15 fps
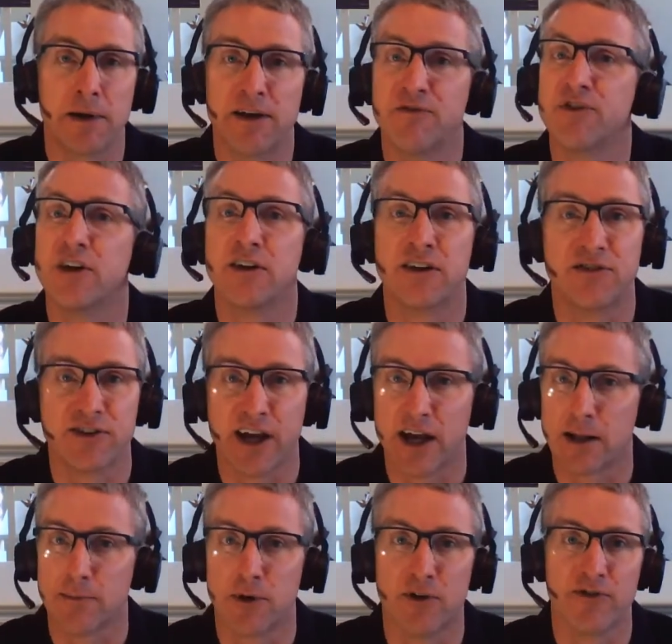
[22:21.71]
infinitely
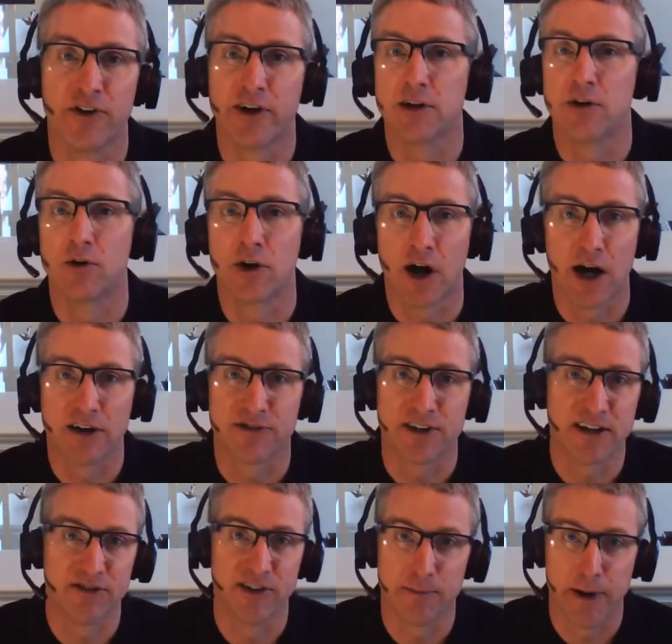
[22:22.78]
scalable, very low
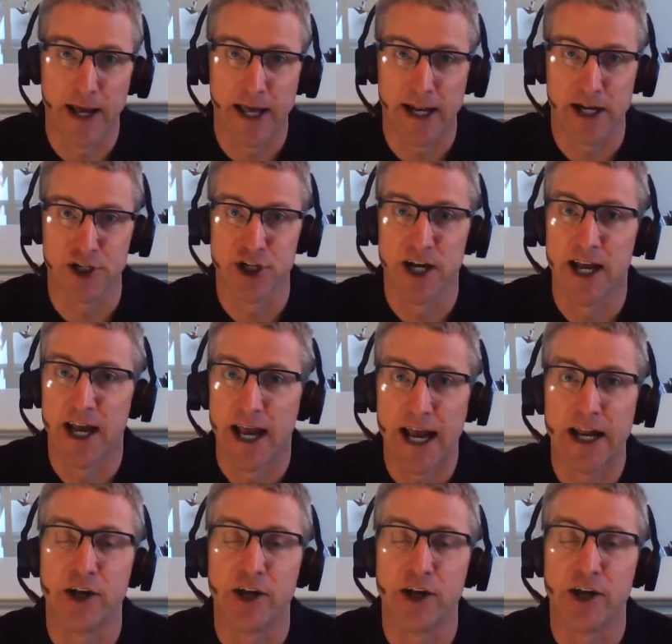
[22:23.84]
cost, easy to manage,